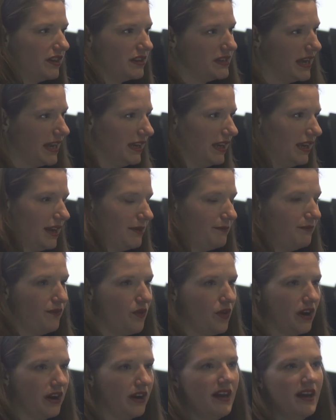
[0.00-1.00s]
they're signing up
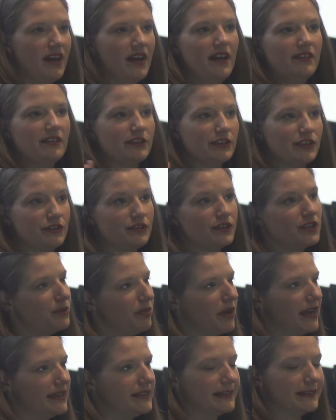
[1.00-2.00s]
for. There's no
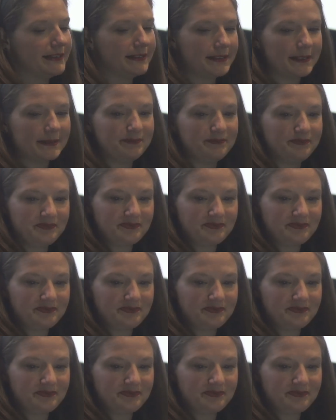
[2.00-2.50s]
surprises.